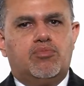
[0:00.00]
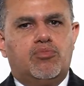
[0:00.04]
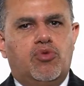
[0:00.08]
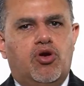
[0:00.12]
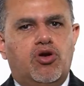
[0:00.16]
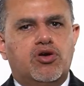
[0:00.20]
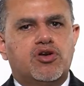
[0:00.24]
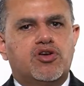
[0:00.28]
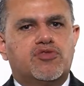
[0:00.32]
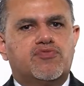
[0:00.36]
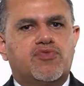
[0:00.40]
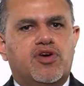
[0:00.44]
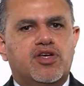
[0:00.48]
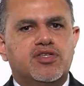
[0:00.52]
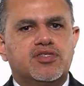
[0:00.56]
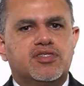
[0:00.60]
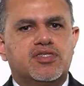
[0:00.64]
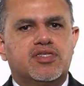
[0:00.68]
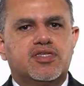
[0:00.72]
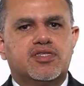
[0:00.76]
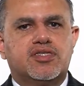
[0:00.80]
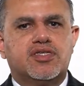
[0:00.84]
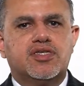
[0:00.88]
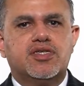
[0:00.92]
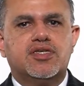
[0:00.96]
More
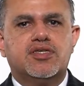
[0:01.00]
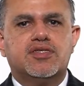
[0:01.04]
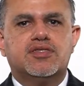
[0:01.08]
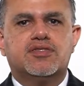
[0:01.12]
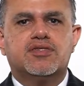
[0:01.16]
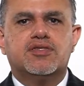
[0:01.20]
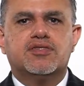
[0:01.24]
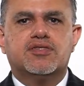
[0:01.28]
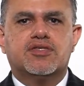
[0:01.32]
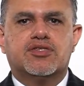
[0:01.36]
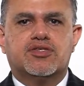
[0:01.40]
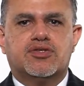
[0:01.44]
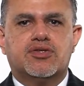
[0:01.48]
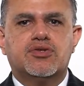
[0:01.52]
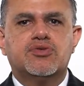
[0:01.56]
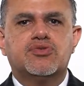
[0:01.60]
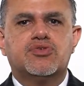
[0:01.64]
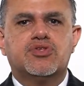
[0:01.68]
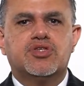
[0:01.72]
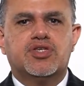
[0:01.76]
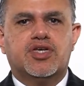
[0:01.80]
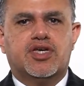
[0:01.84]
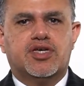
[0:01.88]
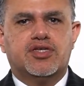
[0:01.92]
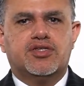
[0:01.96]
advanced disease is
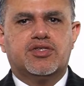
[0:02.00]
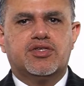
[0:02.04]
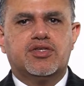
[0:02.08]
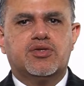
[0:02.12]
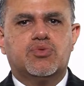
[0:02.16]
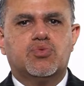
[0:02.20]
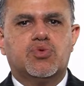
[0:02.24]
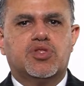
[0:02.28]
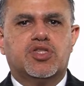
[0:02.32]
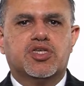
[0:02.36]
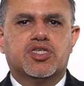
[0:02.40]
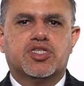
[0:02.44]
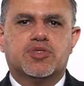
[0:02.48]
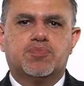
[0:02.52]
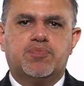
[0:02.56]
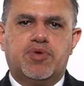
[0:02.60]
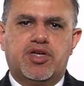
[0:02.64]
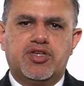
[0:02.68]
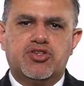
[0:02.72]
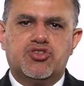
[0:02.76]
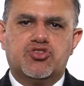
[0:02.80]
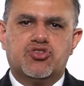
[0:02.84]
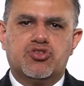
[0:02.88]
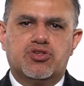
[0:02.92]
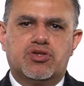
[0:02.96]
associated with
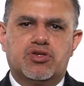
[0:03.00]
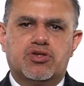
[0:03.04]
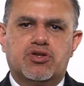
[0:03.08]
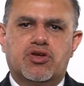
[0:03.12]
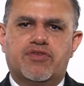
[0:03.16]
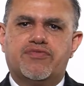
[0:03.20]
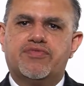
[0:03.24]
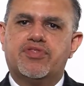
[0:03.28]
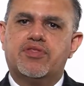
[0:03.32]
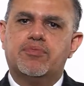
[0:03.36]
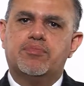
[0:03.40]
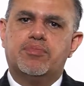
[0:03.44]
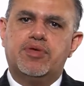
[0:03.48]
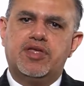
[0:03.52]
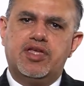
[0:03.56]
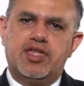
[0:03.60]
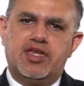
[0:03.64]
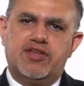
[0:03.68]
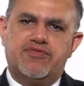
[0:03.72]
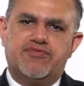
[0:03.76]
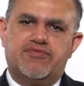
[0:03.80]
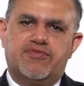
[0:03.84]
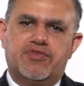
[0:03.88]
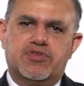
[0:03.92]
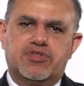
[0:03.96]
expansion of the B
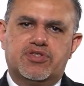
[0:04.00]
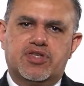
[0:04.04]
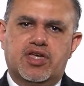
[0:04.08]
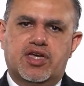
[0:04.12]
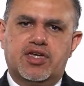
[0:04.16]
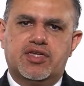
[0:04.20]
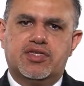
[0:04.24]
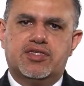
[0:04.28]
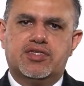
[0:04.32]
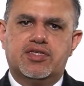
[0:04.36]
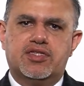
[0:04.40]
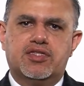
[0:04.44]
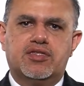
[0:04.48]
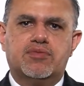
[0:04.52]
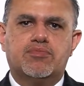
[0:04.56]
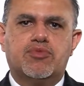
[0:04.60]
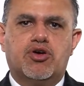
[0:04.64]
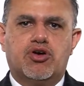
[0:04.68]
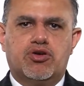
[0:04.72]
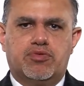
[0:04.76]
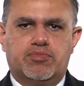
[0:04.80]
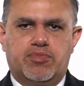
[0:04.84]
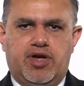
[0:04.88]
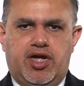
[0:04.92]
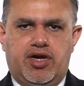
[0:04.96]
lymphocytes in the
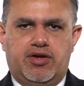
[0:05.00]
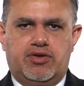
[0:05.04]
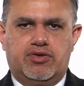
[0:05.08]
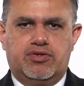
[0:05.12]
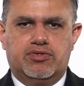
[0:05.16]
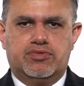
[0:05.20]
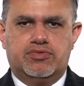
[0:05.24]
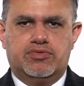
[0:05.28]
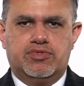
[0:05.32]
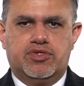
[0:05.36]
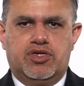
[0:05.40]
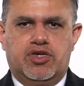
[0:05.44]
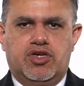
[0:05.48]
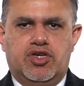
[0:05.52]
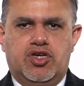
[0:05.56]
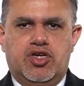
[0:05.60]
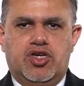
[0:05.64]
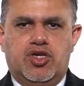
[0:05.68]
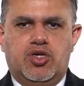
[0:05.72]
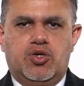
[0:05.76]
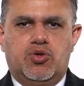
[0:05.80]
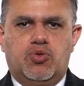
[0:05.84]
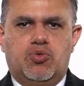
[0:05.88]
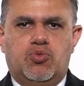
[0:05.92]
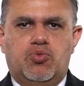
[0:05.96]
bone marrow,
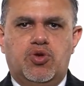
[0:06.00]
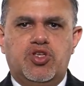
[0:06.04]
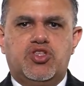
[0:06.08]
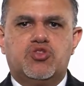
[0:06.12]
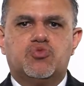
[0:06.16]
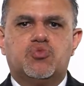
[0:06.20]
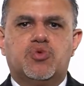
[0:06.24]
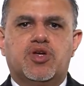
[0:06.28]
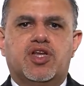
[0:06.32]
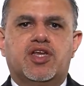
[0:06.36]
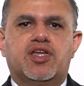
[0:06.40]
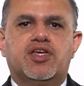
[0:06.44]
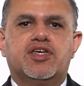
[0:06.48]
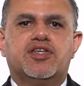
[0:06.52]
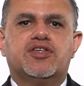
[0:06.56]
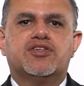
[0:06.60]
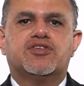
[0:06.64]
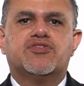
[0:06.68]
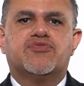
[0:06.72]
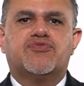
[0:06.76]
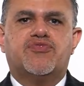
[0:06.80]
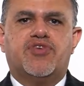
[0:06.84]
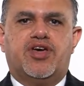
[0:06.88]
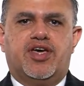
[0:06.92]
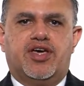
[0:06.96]
which will
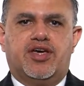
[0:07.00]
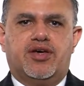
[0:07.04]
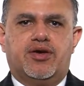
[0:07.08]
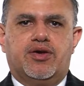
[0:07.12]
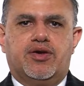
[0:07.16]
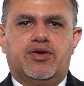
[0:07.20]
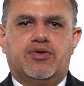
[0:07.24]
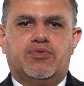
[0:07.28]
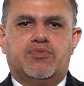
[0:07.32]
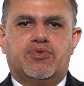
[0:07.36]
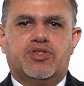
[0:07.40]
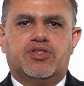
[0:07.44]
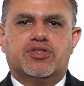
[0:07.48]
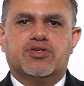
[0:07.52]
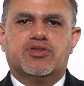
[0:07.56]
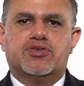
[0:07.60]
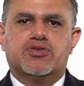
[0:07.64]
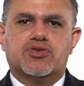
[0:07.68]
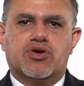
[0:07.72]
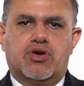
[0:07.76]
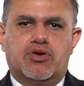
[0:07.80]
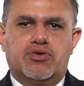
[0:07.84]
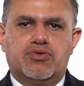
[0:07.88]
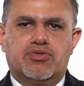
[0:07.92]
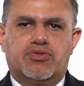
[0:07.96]
interfere with the
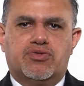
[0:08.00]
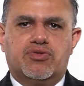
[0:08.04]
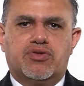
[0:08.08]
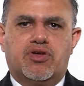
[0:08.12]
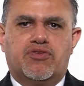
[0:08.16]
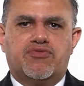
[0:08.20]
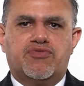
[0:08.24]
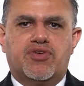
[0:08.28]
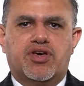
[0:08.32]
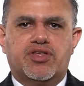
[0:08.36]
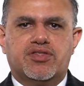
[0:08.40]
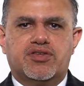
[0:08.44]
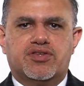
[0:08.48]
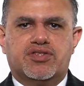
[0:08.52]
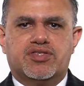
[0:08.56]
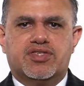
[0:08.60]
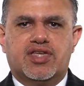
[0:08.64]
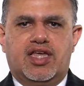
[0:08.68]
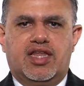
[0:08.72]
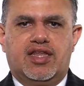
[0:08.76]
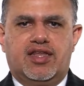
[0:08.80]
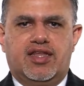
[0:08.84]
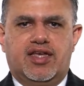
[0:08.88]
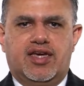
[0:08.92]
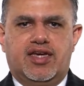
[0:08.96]
growth of other
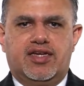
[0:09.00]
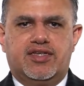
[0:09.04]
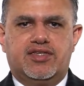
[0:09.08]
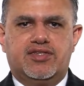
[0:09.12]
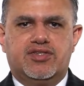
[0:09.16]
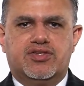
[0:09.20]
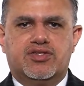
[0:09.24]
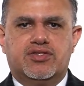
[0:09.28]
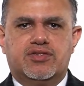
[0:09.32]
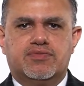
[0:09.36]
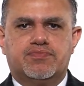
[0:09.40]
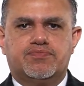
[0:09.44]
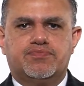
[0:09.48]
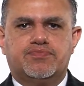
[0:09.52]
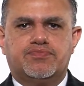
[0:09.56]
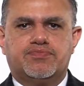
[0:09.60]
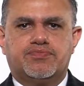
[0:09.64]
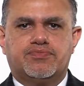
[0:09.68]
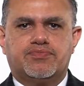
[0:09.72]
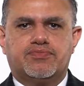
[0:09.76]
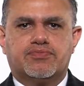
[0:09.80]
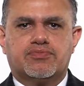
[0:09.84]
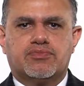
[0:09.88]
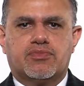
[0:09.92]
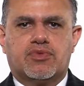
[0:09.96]
cell lines,
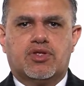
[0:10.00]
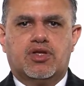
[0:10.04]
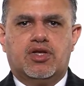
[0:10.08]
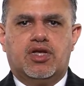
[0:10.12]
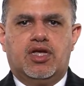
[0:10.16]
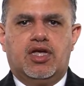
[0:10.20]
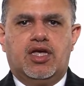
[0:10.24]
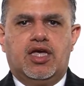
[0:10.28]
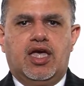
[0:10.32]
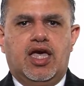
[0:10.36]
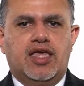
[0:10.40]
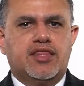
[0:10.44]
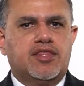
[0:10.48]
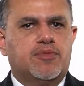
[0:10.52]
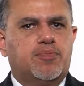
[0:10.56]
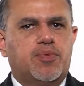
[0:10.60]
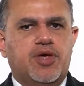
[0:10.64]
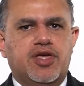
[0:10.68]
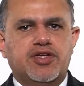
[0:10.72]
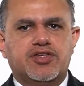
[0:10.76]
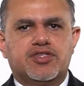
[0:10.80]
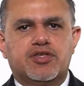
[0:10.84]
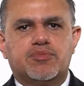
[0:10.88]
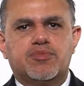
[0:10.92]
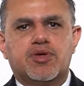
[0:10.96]
and the
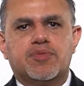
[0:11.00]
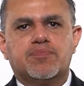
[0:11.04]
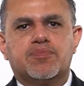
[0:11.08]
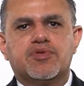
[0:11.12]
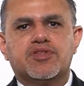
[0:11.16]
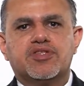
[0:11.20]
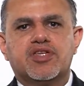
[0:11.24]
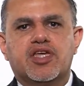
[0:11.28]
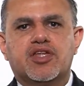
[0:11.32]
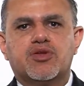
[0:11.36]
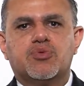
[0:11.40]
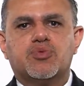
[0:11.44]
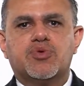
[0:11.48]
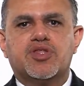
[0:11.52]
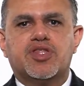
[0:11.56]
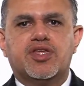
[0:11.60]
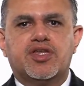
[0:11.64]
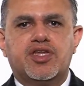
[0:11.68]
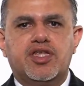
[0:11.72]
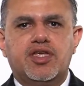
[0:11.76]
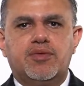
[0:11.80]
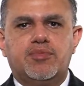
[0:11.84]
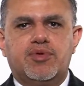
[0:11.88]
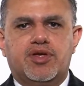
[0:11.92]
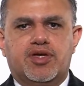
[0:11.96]
patient may present with
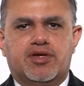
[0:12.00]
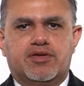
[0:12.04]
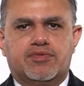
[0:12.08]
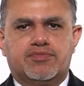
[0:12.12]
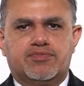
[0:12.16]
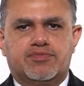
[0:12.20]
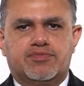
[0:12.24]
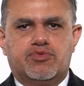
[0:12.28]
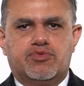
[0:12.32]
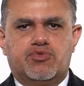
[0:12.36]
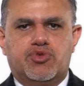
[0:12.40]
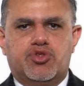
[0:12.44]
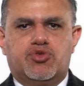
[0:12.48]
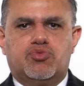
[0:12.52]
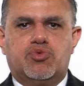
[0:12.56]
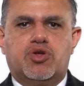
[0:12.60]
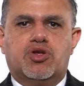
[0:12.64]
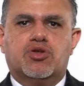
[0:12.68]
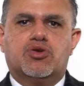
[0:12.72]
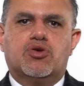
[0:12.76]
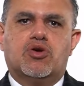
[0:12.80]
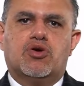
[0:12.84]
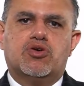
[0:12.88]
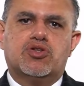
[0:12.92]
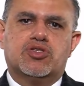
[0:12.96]
anemia, which
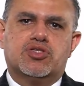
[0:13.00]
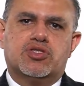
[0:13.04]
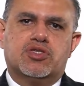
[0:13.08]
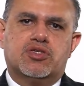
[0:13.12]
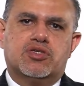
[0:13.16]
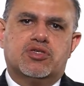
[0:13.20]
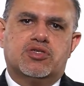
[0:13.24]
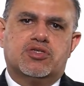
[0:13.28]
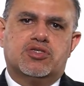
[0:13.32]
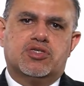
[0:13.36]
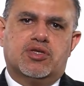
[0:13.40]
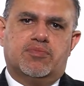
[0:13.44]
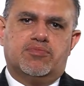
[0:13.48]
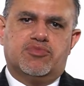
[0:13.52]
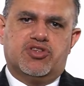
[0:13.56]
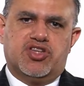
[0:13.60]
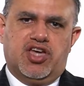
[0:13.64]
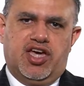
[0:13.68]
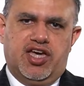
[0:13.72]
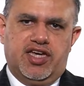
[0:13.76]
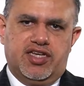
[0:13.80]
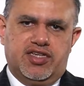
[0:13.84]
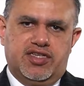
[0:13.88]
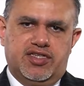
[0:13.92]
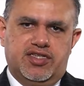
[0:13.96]
will cause some
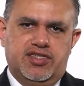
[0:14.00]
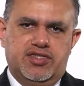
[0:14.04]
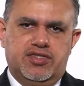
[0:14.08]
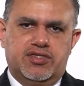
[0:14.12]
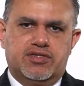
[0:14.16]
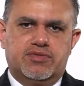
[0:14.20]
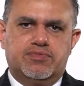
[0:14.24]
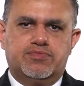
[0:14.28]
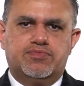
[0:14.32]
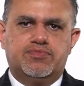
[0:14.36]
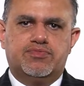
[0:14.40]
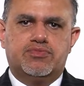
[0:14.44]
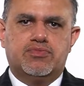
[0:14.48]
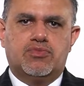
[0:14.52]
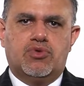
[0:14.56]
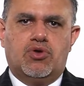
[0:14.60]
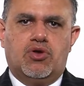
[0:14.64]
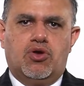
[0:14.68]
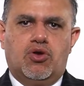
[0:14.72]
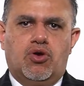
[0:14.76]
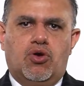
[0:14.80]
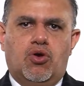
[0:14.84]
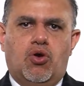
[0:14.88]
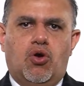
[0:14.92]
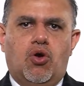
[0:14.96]
tiredness,
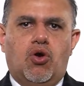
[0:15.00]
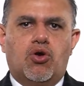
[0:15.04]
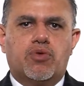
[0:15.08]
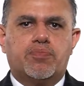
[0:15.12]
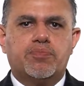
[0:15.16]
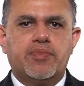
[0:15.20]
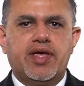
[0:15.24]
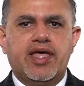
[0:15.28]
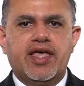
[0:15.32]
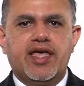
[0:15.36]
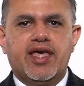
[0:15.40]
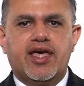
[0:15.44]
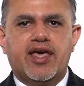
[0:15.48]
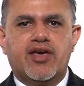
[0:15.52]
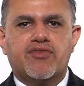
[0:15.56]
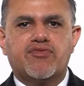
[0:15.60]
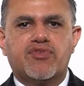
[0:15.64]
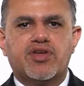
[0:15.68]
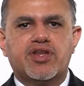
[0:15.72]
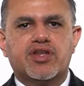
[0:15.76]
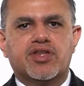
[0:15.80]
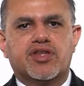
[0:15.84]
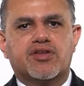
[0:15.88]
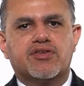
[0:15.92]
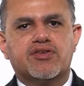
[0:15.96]
or may
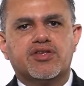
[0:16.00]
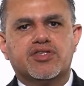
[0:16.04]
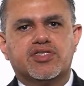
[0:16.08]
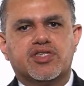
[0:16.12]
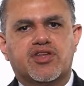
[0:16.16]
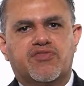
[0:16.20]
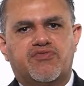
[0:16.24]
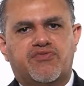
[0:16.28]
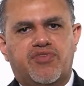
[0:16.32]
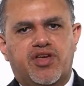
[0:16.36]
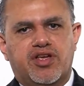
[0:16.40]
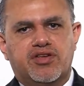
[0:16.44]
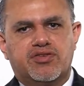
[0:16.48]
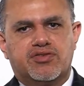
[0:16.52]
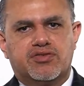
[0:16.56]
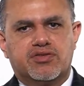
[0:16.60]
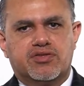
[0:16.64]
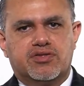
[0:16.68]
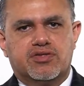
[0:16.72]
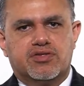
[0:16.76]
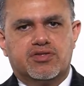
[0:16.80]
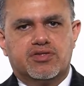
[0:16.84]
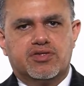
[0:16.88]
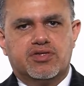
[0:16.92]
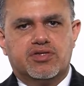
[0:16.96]
have increased
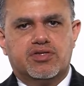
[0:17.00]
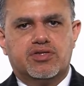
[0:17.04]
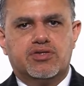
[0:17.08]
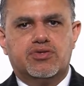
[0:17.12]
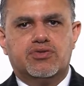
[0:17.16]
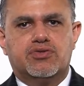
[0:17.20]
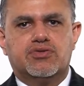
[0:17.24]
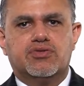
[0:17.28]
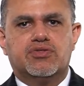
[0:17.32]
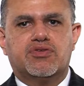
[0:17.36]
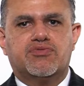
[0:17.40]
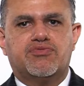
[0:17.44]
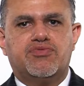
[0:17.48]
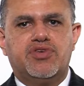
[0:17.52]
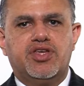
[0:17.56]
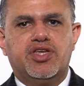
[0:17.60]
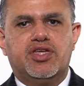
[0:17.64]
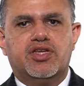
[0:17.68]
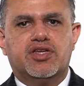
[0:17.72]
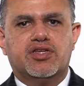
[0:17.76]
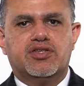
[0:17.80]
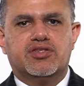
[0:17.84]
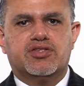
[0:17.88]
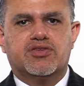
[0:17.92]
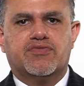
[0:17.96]
infections due to the
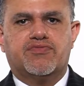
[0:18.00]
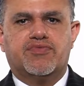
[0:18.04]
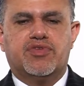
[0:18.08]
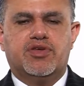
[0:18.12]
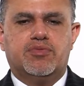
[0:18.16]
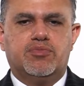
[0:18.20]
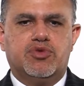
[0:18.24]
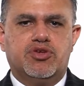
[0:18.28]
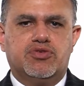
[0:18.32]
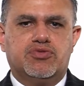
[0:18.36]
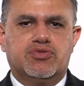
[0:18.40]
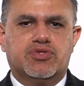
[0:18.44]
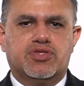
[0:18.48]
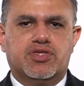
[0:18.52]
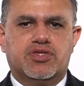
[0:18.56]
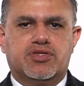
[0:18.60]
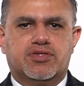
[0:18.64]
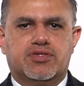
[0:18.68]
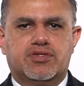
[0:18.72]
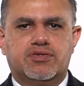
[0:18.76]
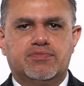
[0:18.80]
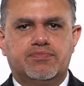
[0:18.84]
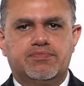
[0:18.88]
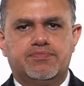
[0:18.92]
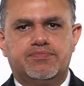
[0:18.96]
weakness of the immune
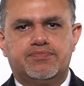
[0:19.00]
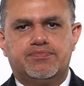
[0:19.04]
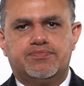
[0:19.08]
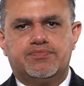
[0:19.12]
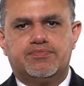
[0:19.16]
system.